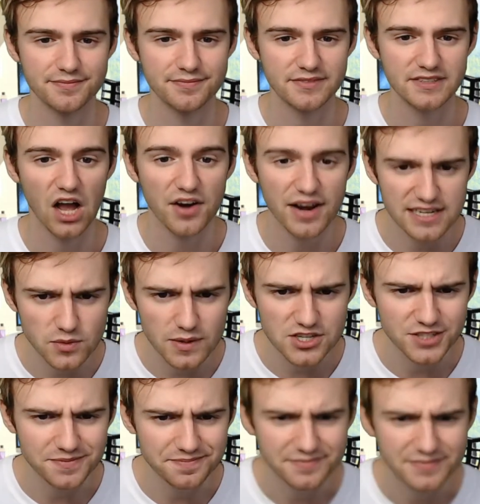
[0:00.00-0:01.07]
Our next
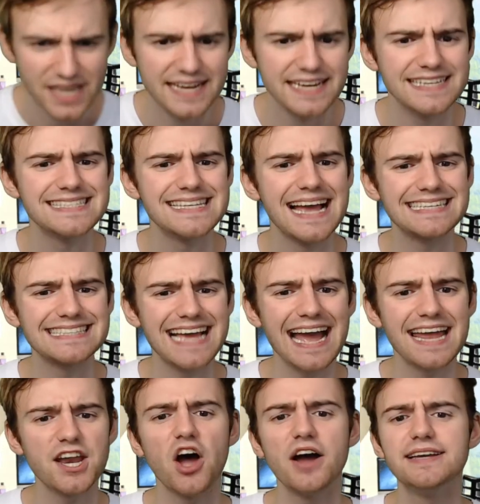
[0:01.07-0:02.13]
question is,
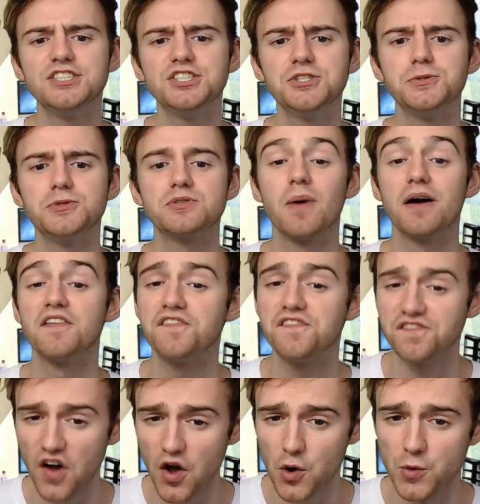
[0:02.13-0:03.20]
can I use my
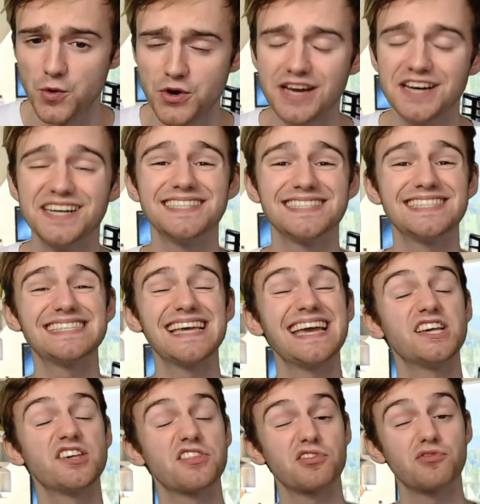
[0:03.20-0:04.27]
phone to
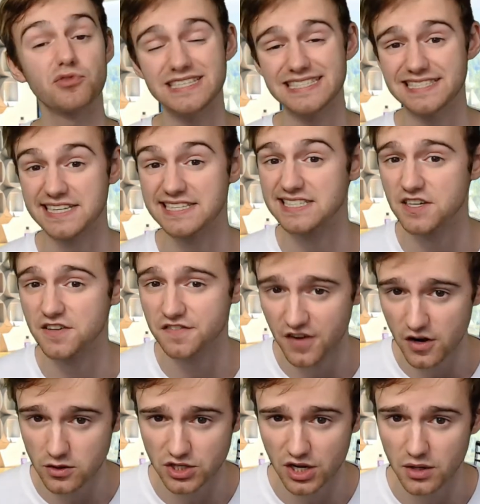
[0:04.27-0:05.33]
take 360
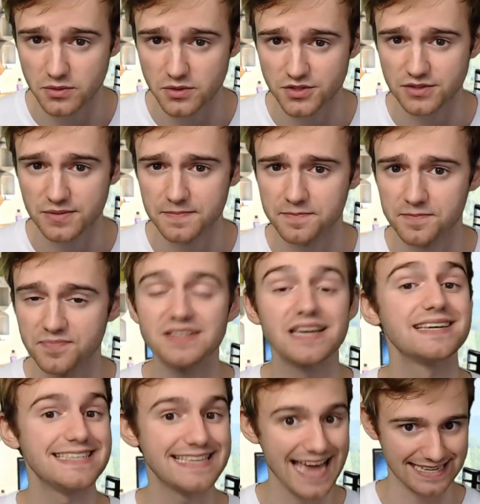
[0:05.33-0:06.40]
photos?
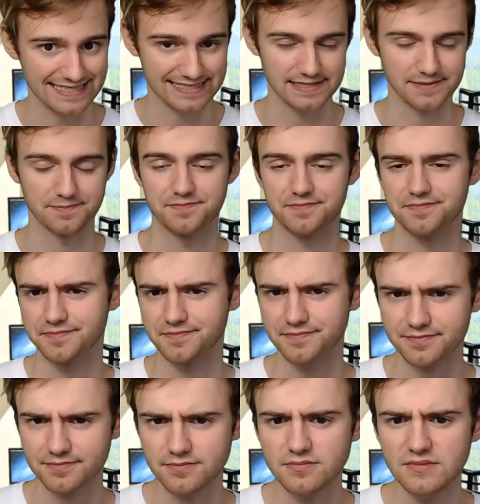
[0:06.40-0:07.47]
Yes.
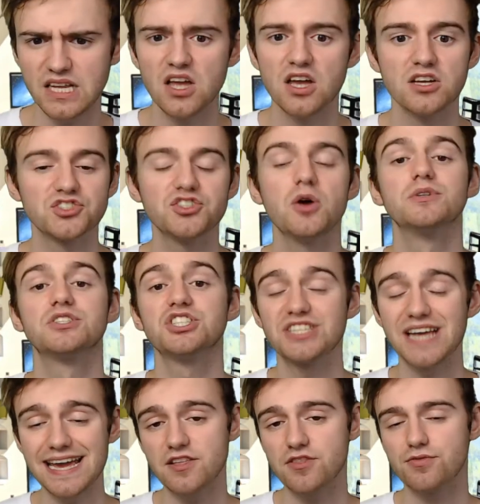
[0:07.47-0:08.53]
So to
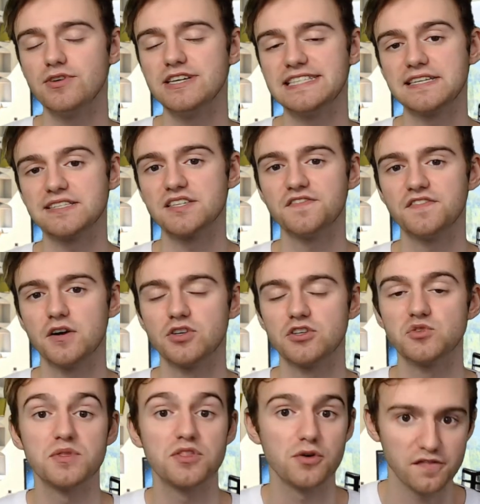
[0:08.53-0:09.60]
take 360 photos
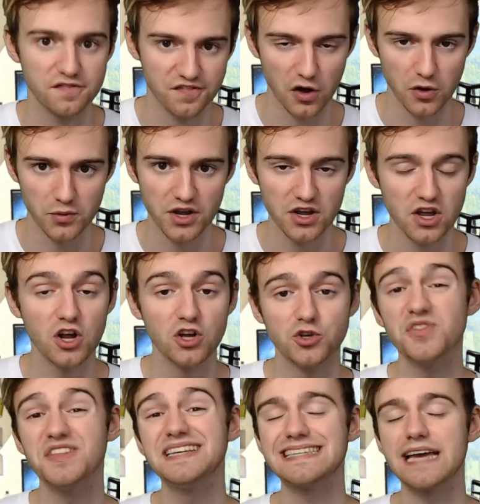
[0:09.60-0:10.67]
with your phone, you'll
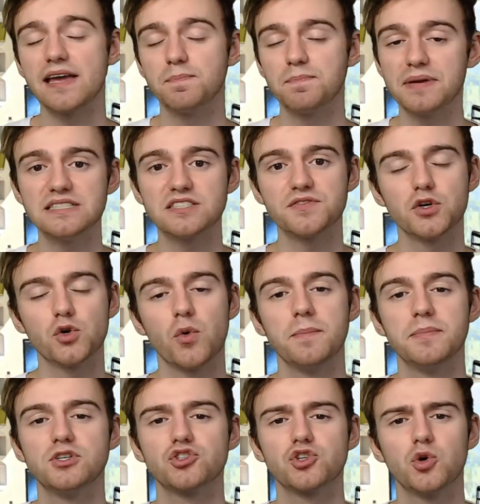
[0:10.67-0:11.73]
need a piece of
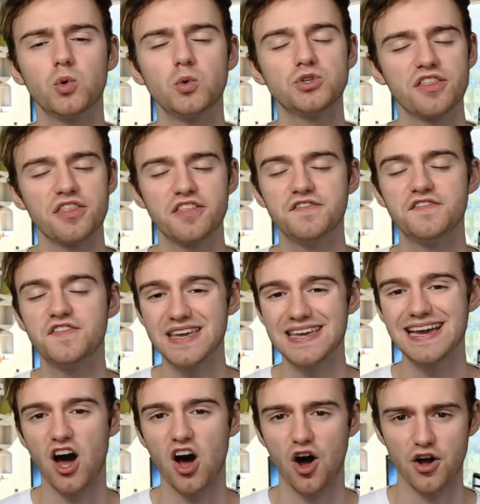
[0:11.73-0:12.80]
equipment called the
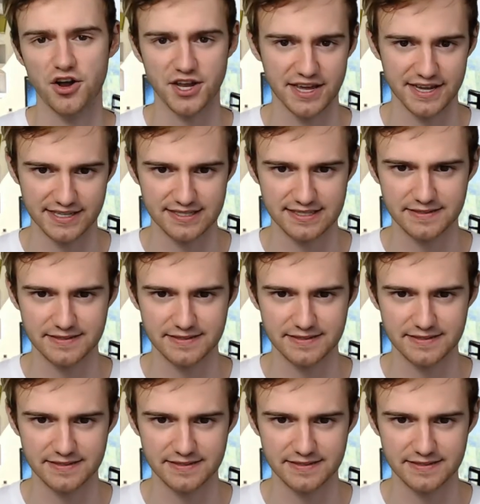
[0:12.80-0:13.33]
VR kit.